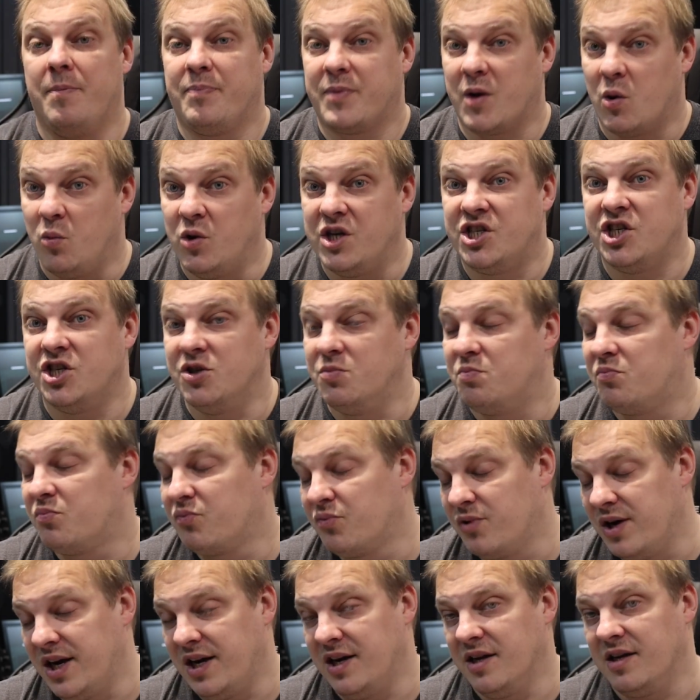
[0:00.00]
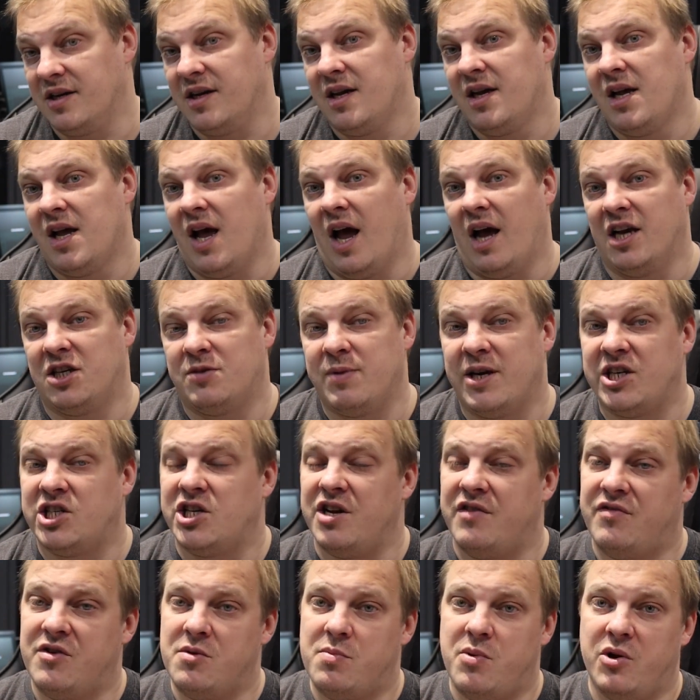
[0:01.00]
which is brilliant,
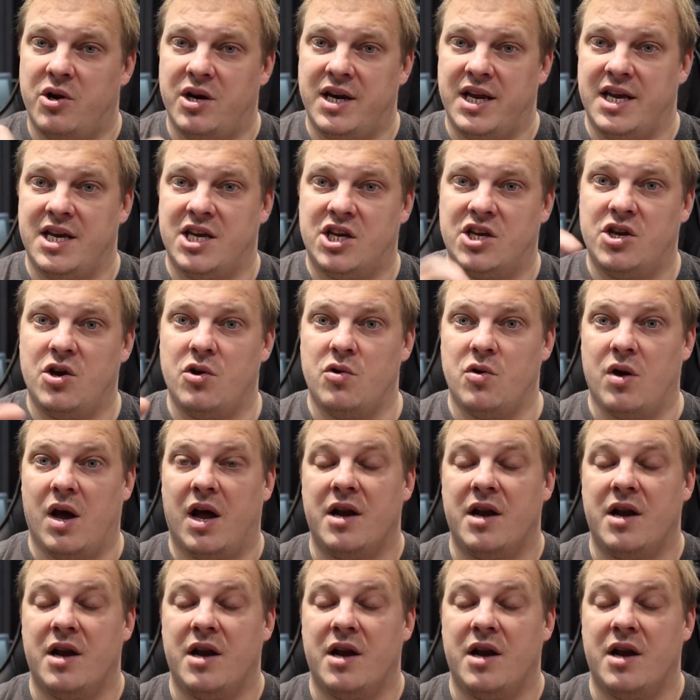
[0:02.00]
especially if you put an EQ.